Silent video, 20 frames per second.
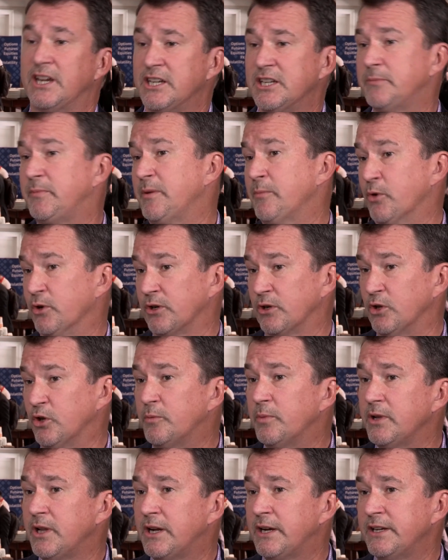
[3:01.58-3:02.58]
tend to be more
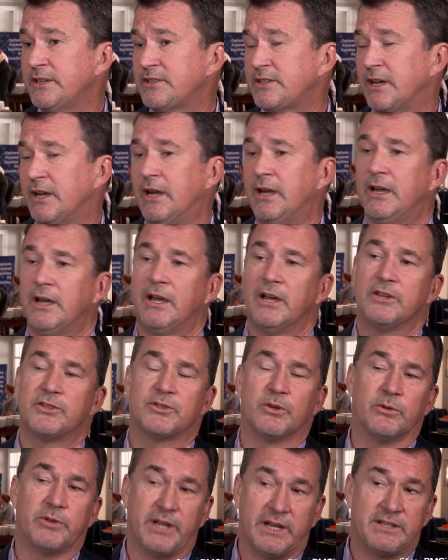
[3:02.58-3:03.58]
globalized,
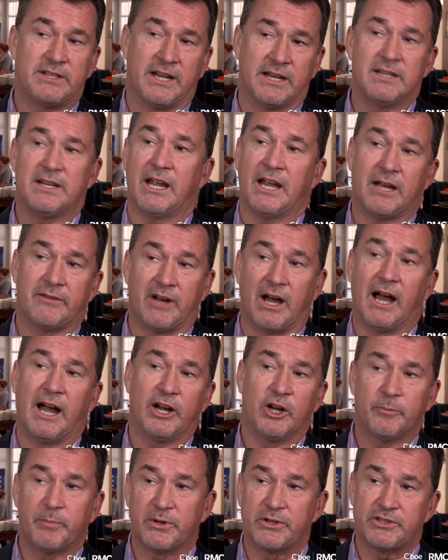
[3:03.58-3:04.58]
so they tend to have a
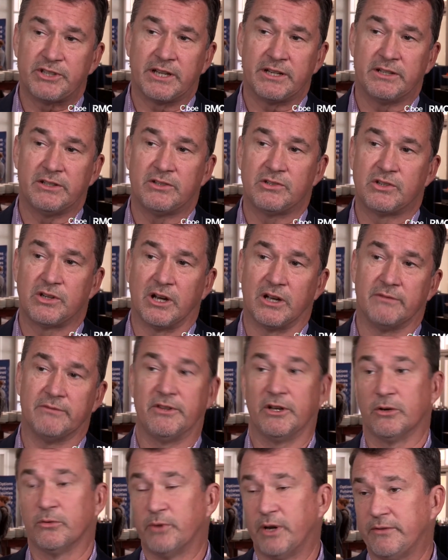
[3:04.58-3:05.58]
higher percentage of
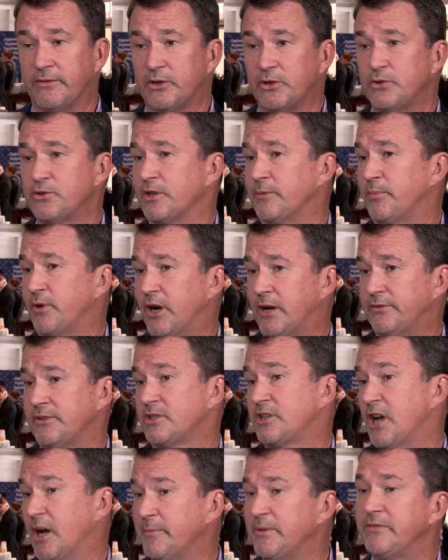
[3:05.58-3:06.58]
their revenues and
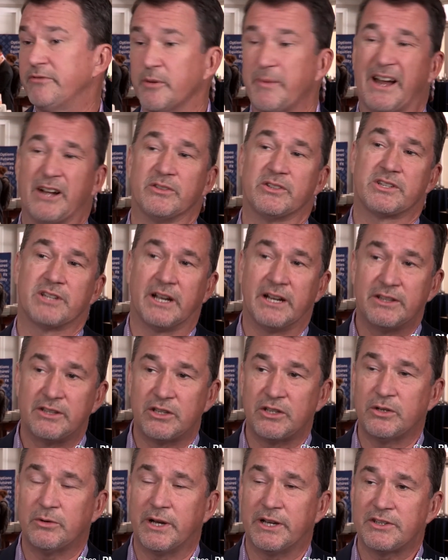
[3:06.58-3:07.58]
profits coming from outside
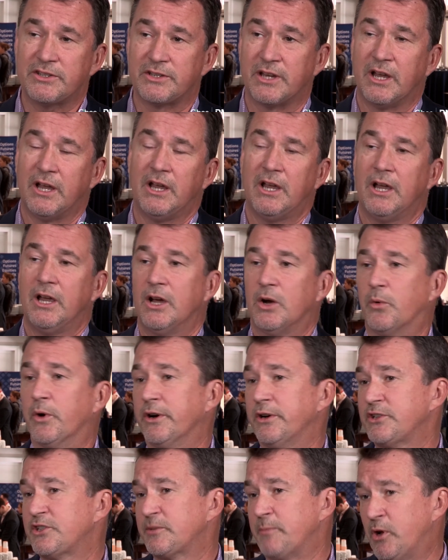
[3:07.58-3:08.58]
the U.S.,
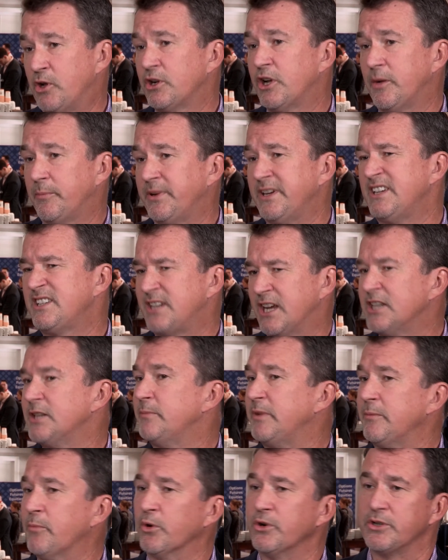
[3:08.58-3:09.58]
whereas small companies tend
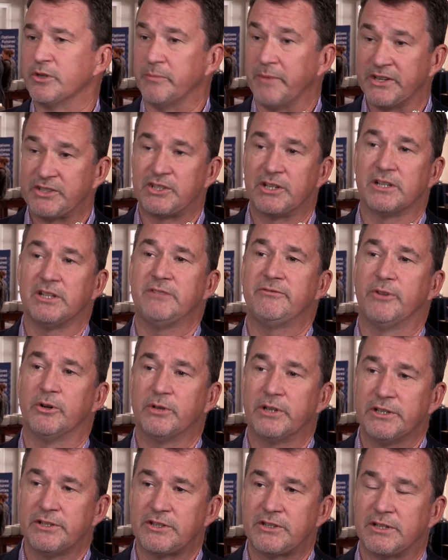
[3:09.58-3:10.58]
to be more domestically
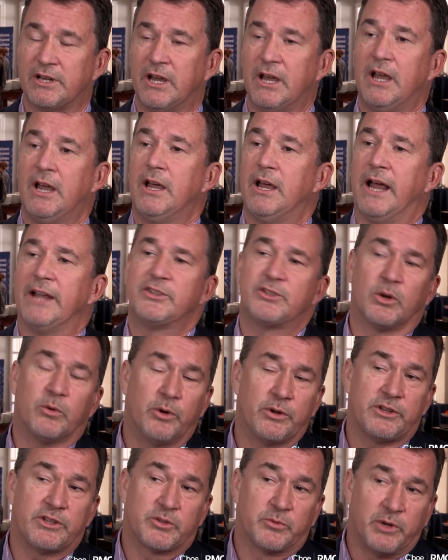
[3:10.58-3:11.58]
focused. And so
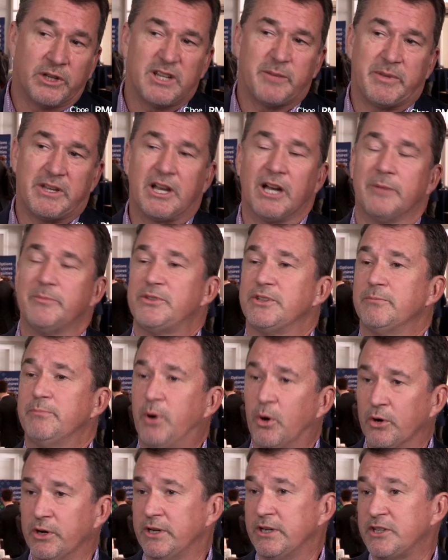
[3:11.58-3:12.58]
where this really becomes
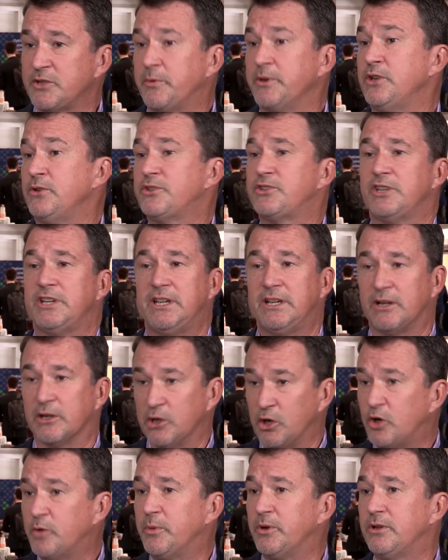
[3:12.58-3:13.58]
important is when you see
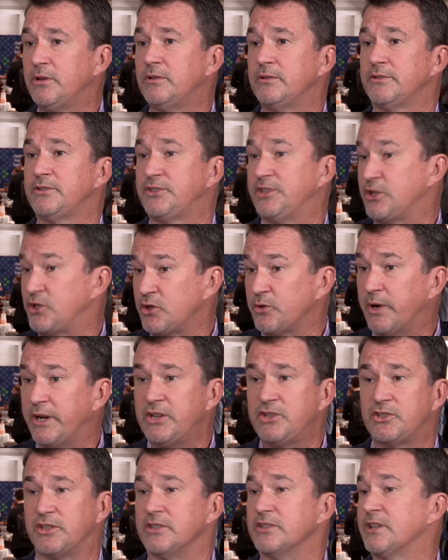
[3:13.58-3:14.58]
global
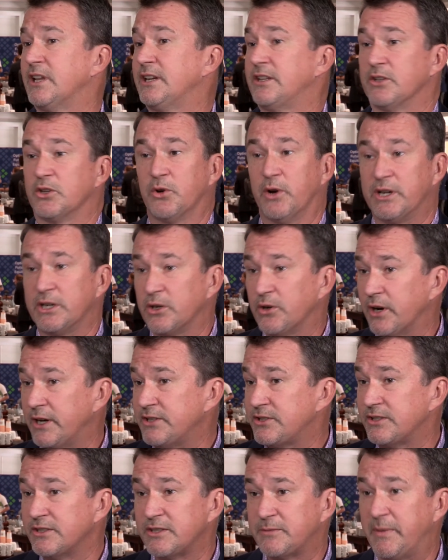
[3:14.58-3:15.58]
situations like the credit
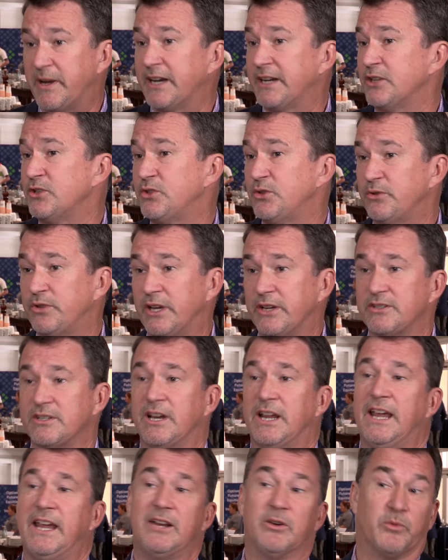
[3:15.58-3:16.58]
crisis back in
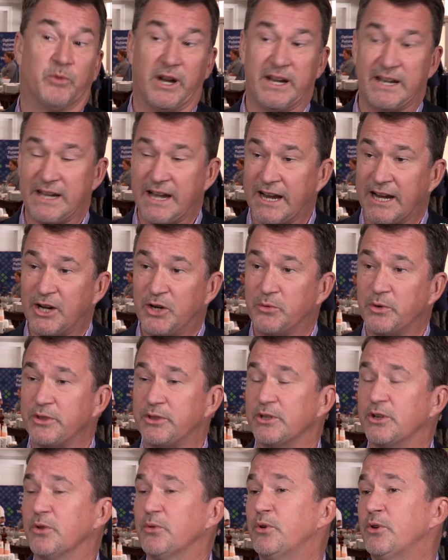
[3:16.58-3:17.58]
2008, right now with
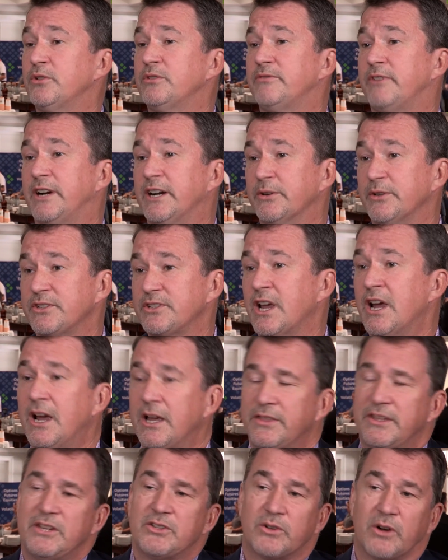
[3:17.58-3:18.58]
the coronavirus,
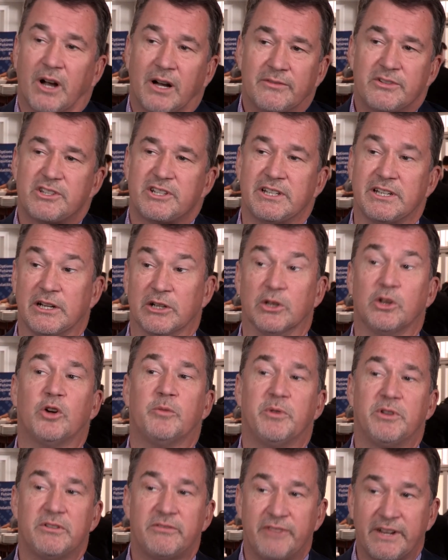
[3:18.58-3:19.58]
these are obviously
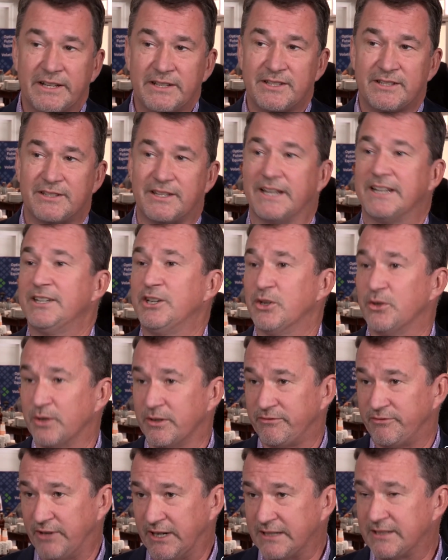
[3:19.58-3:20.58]
global events that, you know,
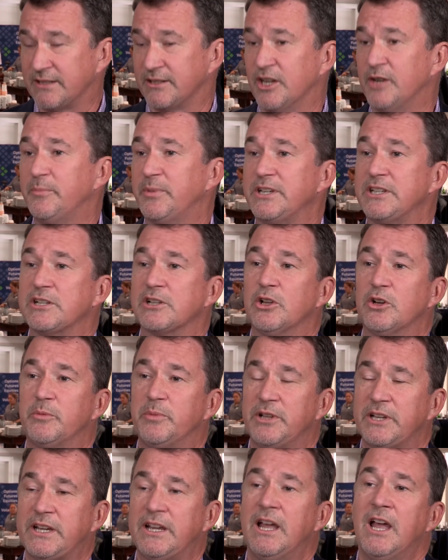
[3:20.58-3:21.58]
affect companies
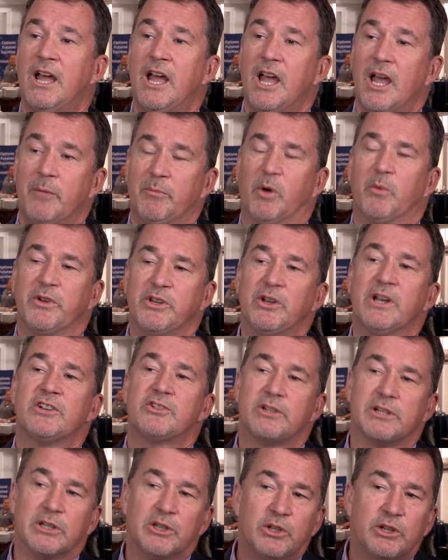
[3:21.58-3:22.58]
globally. But when you
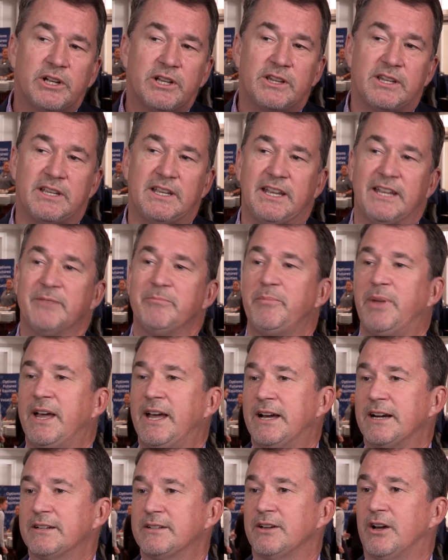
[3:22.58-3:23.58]
actually look at the
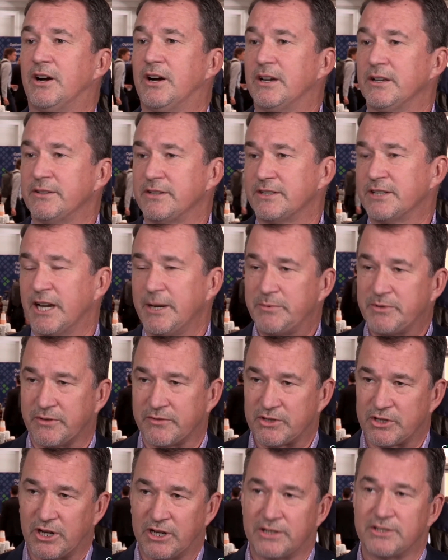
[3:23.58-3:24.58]
impact on on the types
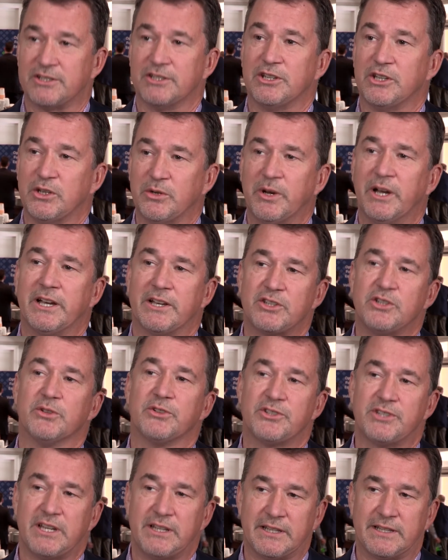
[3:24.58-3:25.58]
of stocks in the US,
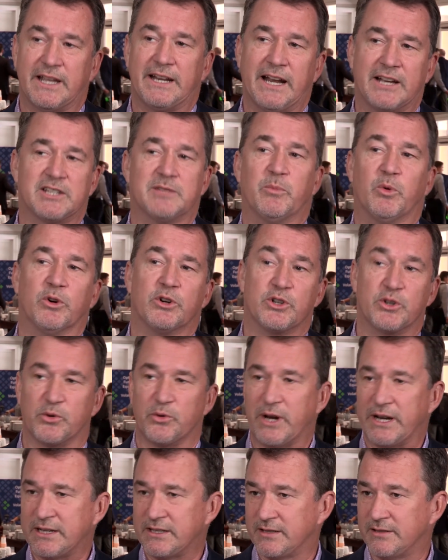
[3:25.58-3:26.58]
you'll see that that has a more
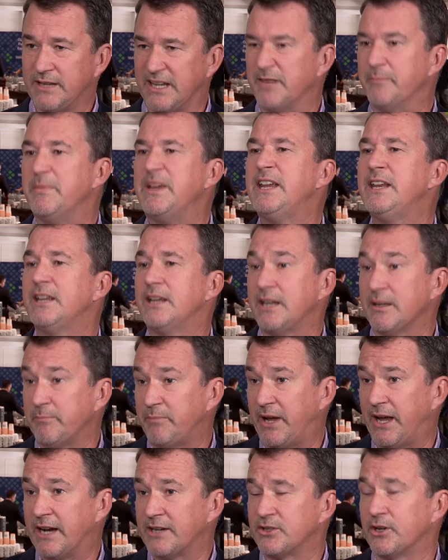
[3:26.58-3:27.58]
direct and immediate
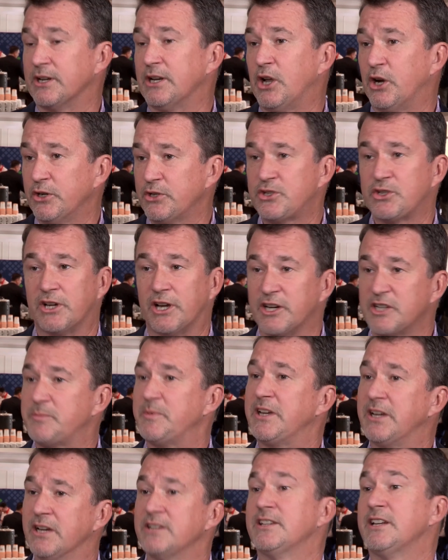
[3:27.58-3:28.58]
impact on large stocks
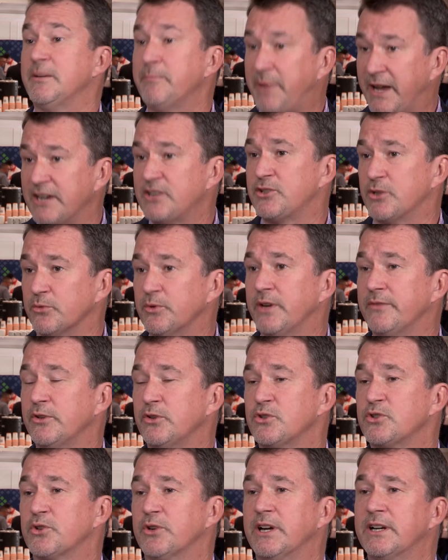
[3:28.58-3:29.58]
because it impacts their
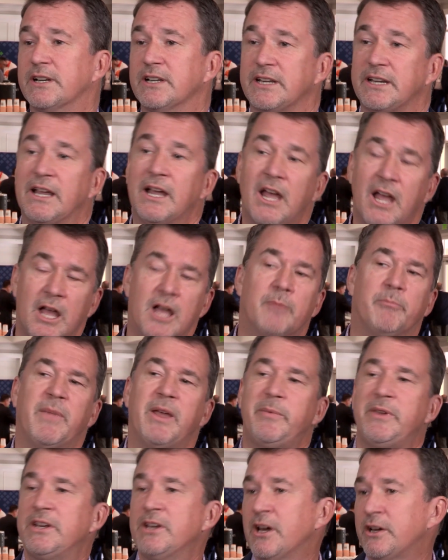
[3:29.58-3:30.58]
revenues directly,
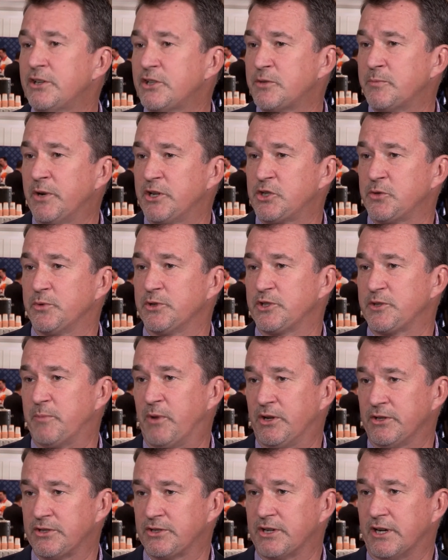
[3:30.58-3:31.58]
maybe not as much with
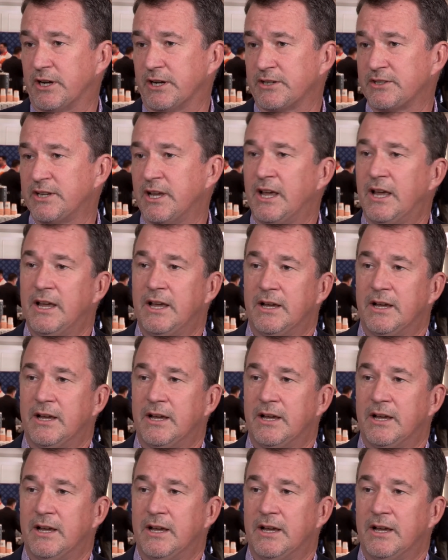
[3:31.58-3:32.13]
small stocks.